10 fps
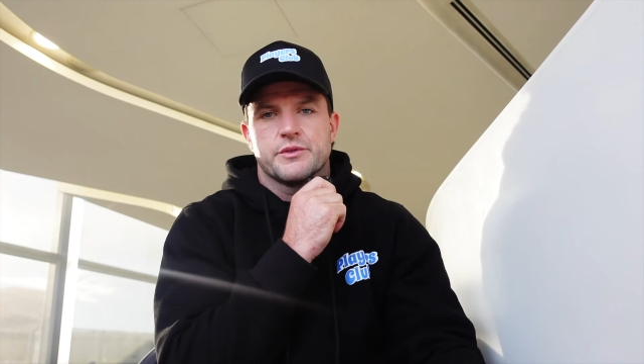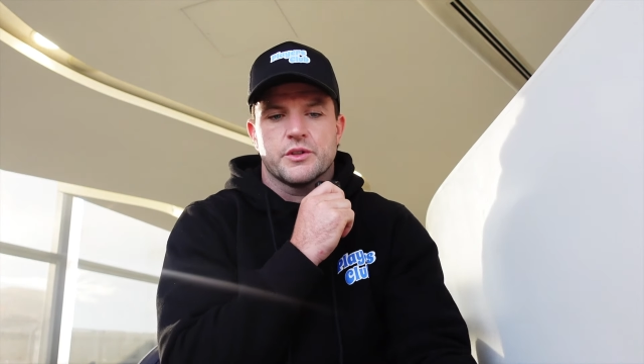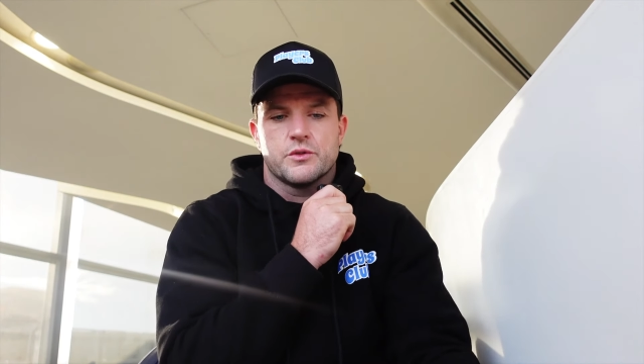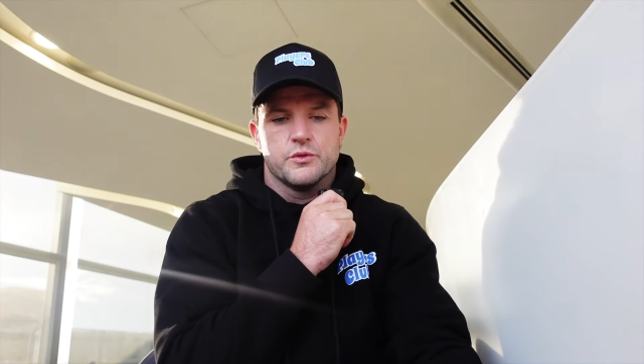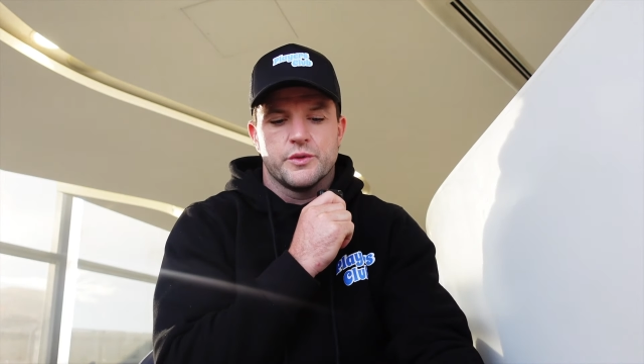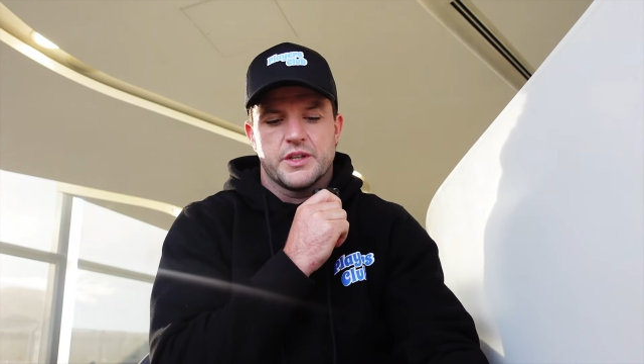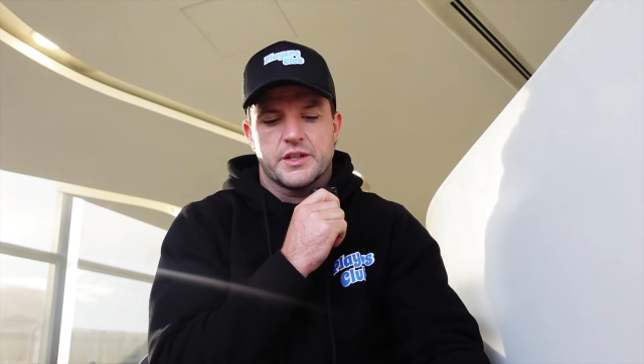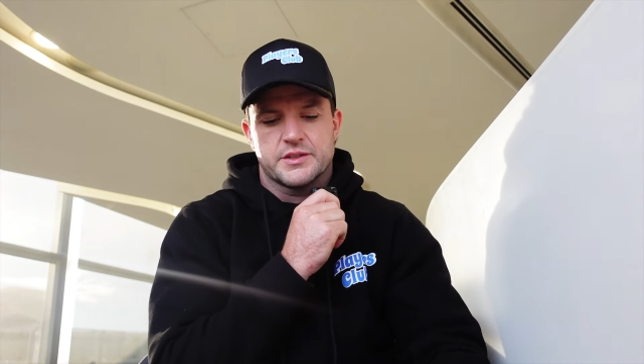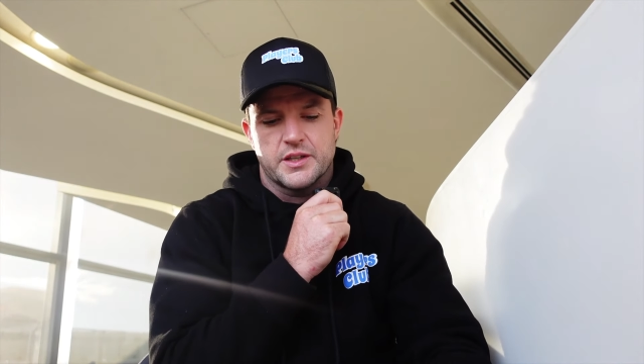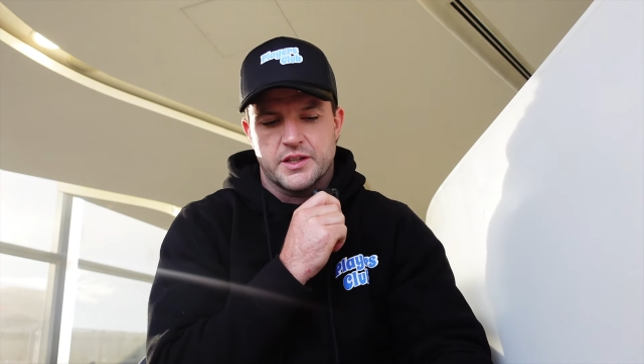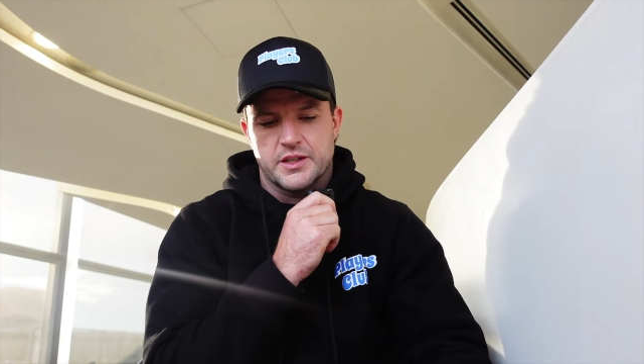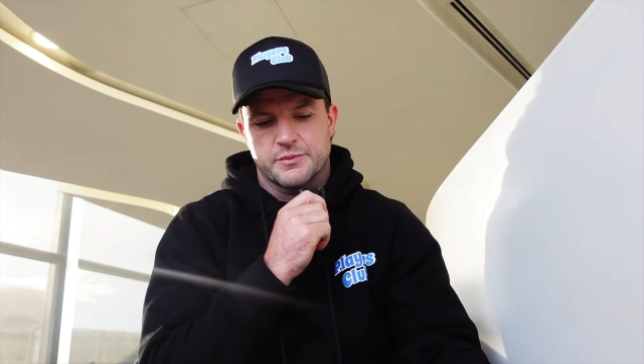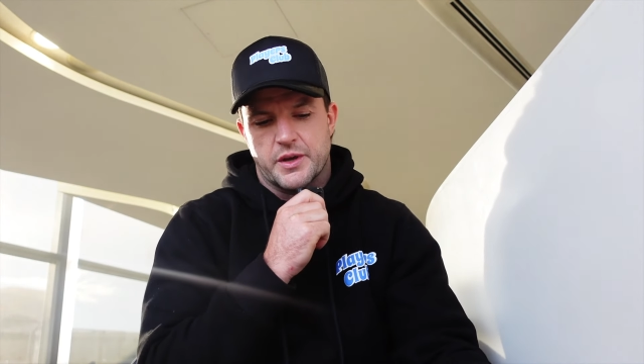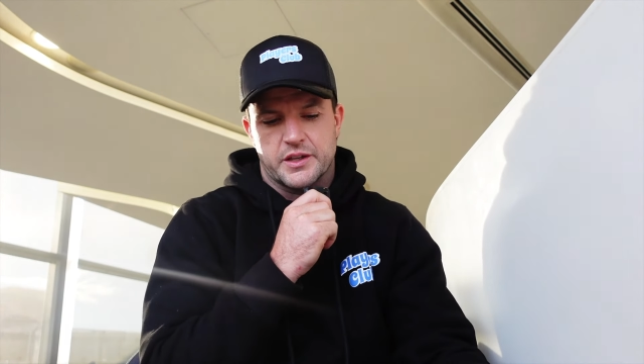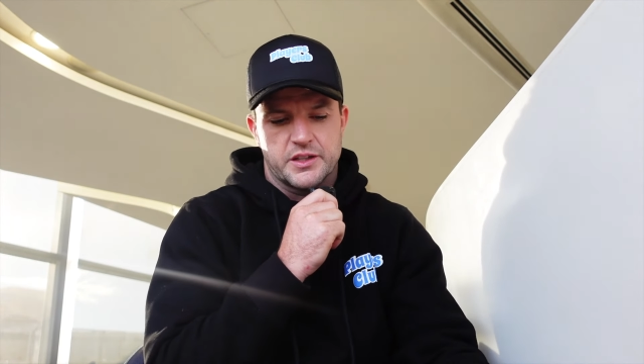really cool when you can see
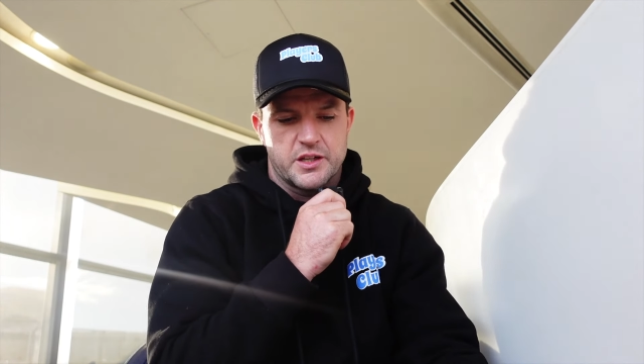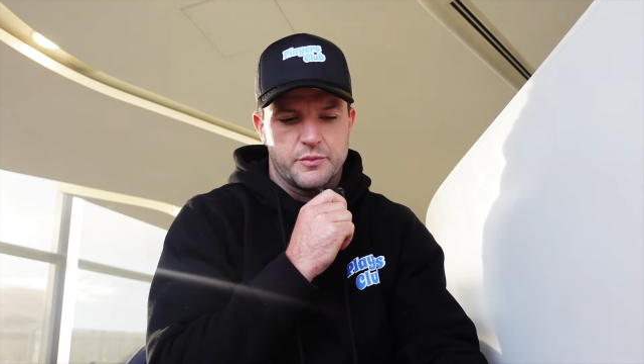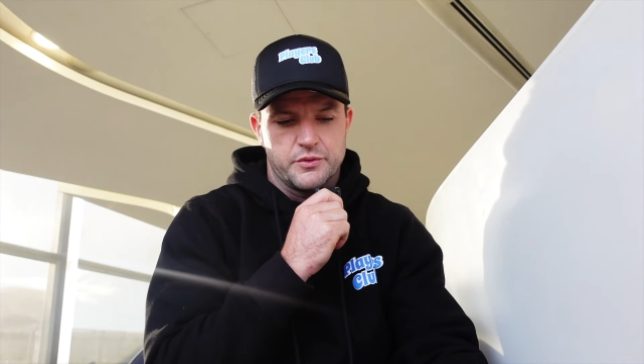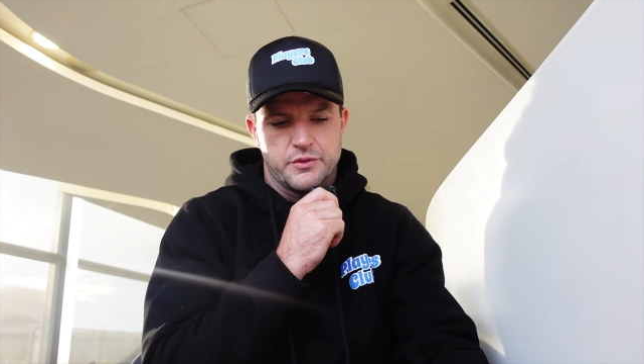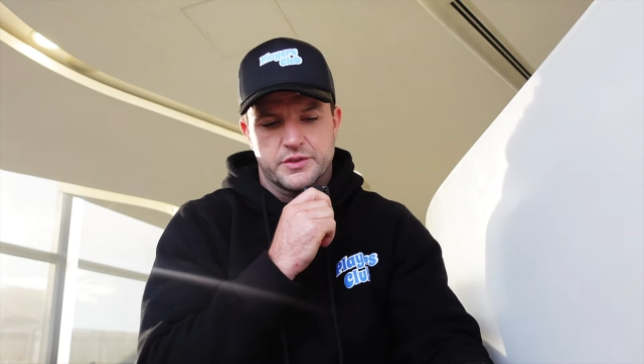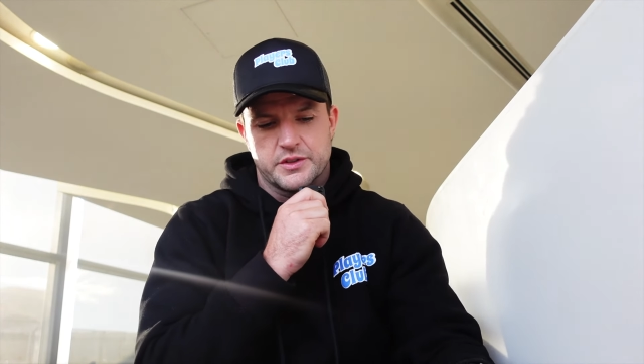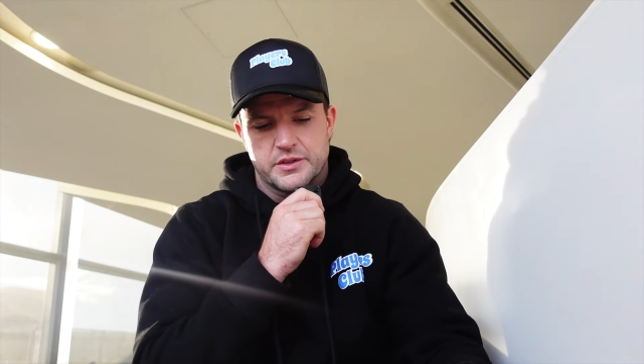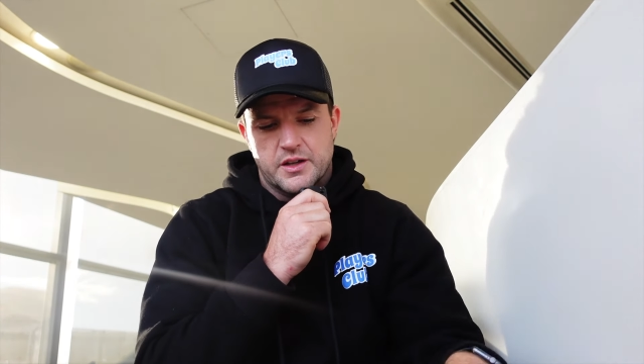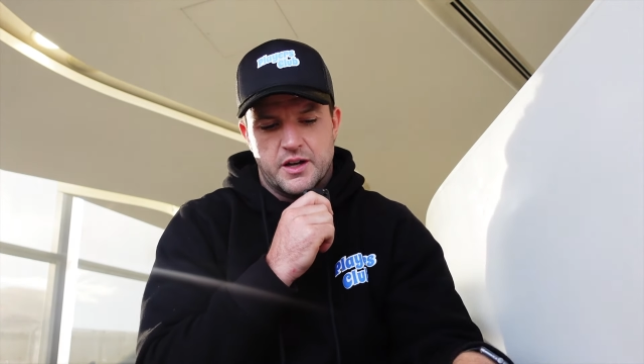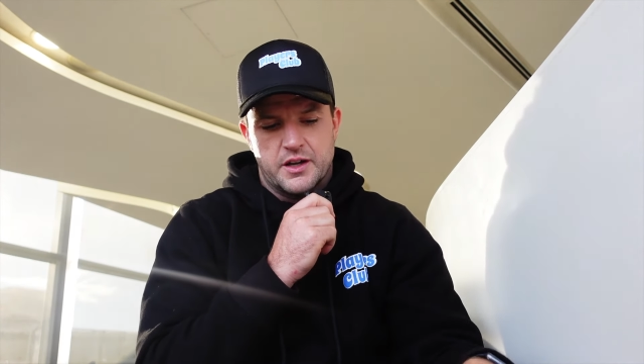kids making their debuts, and